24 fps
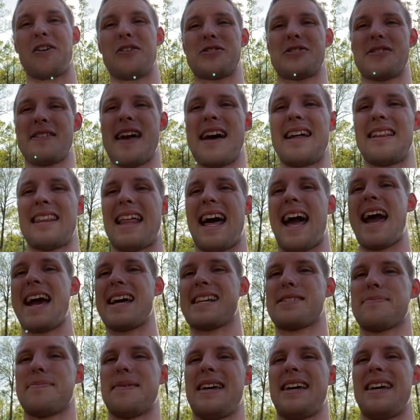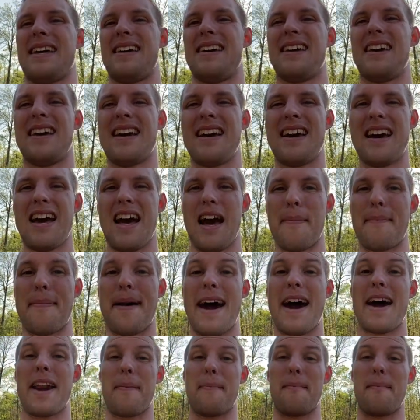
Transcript: So that lasts me about a